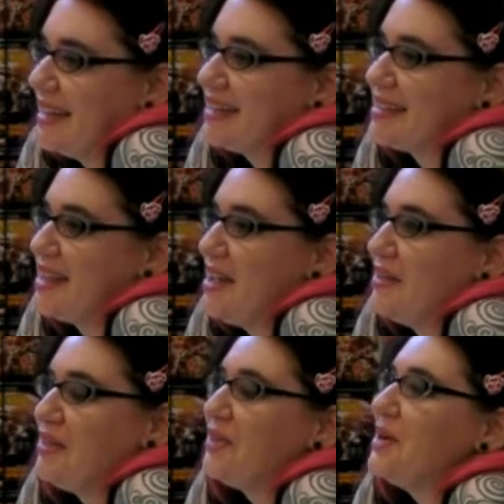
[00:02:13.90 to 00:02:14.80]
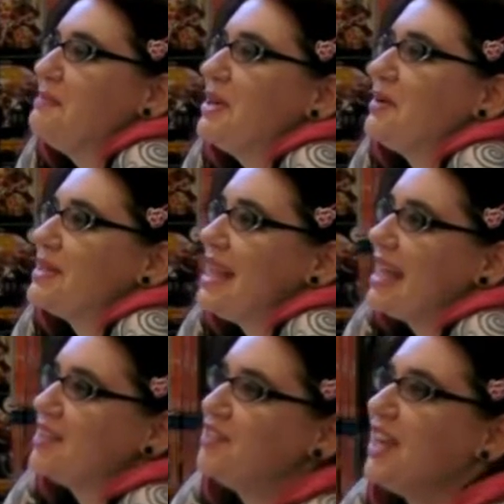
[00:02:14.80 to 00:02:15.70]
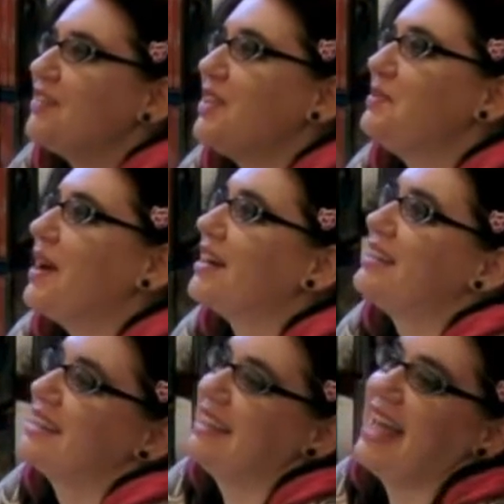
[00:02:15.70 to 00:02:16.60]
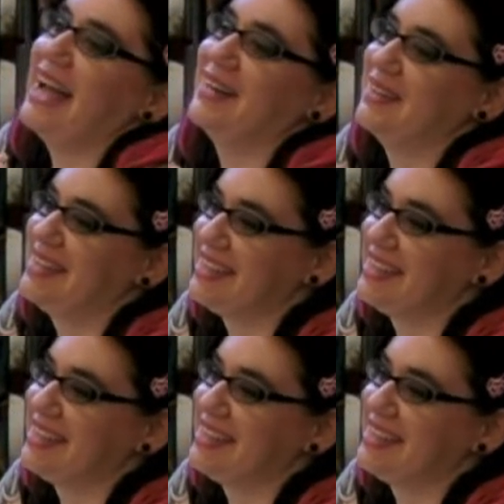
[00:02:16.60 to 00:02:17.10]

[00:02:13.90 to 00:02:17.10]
Yes. The third book was like a fluffy walk in the clouds.